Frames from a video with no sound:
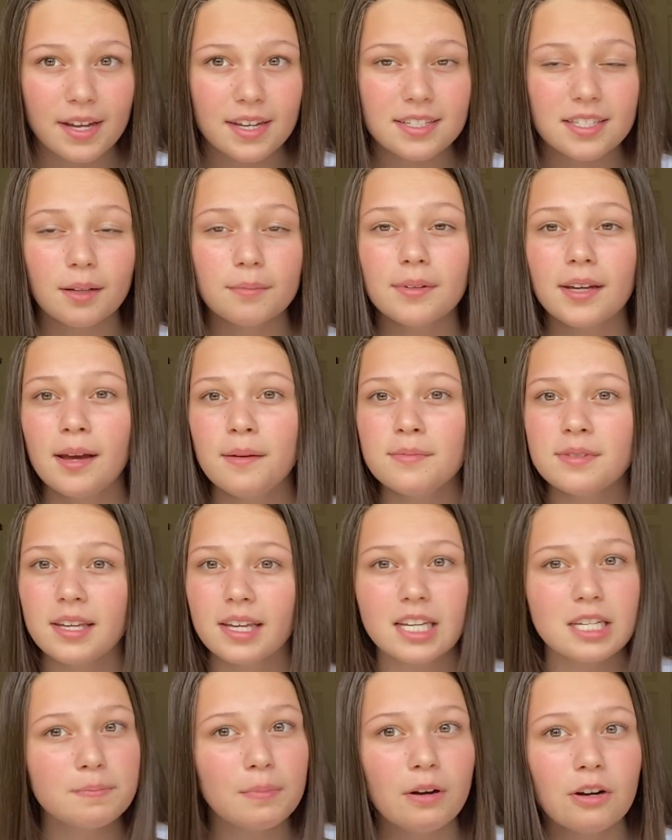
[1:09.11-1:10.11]
Sometimes the
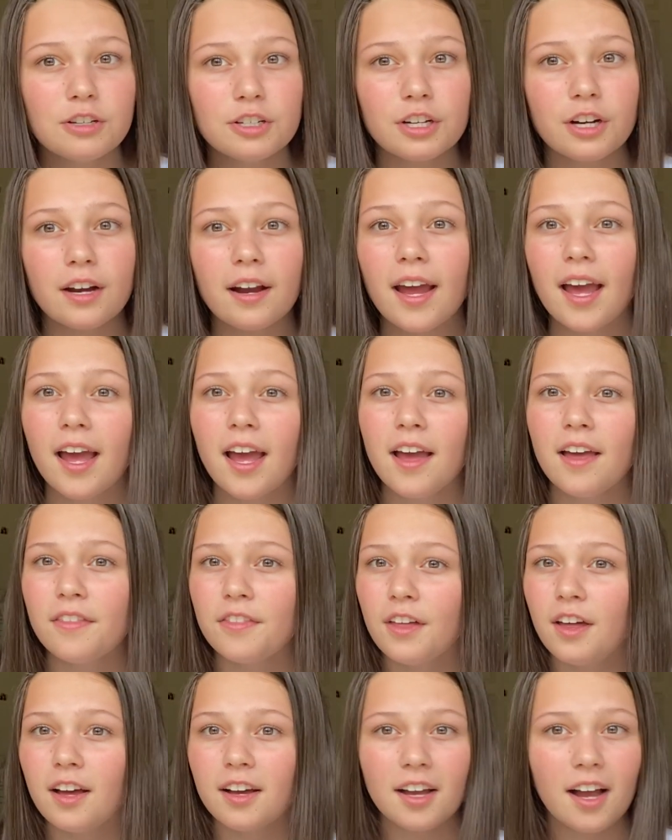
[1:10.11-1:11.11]
exposure,
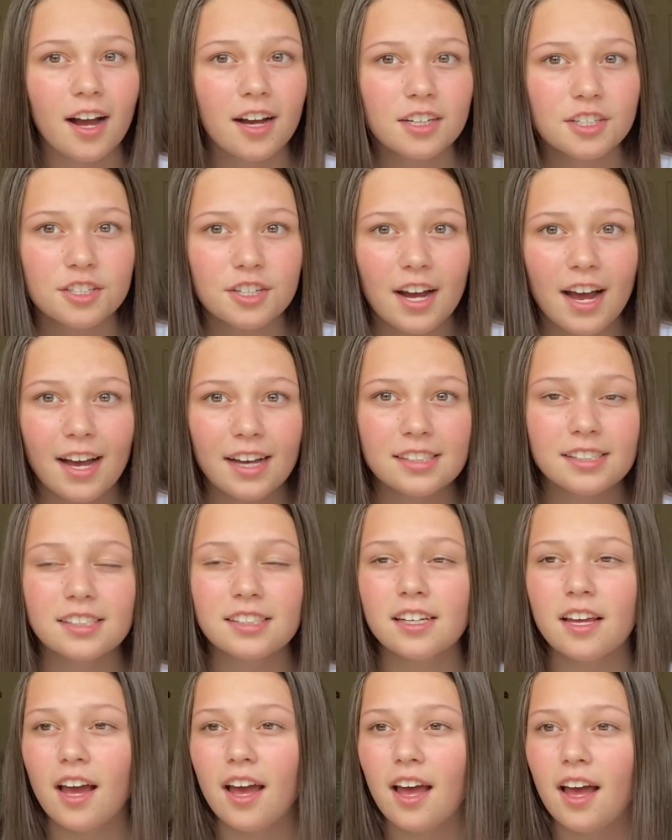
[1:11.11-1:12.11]
the contrast,
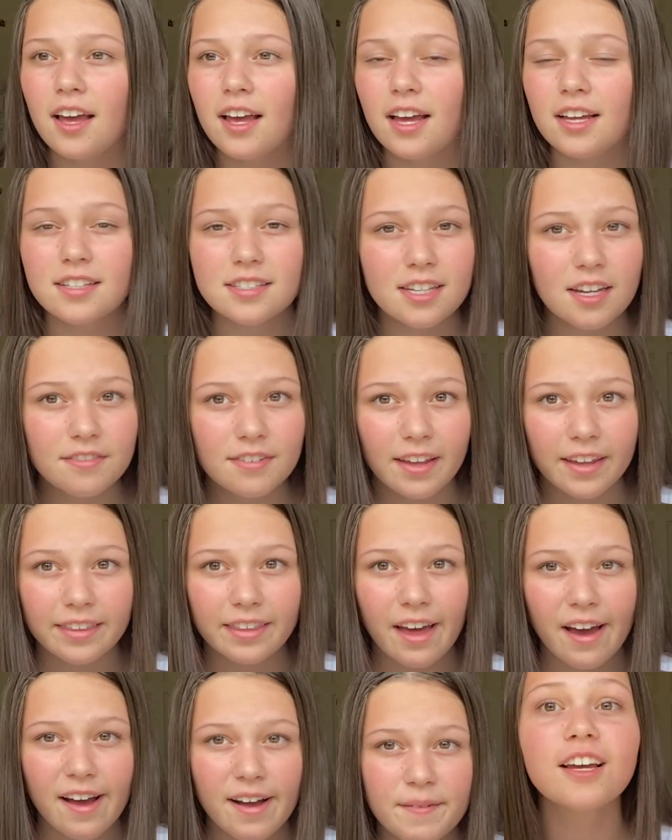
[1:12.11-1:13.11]
stuff like
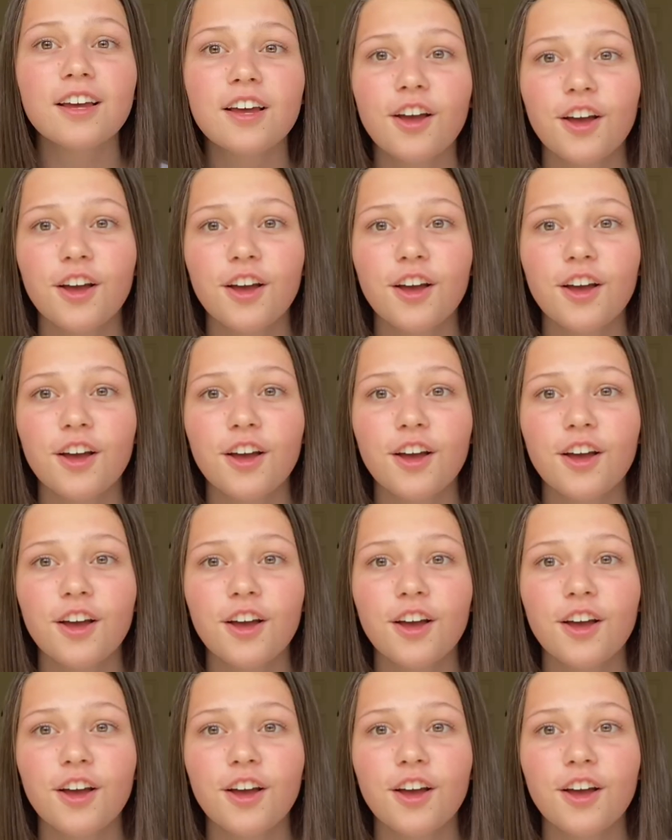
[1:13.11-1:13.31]
that.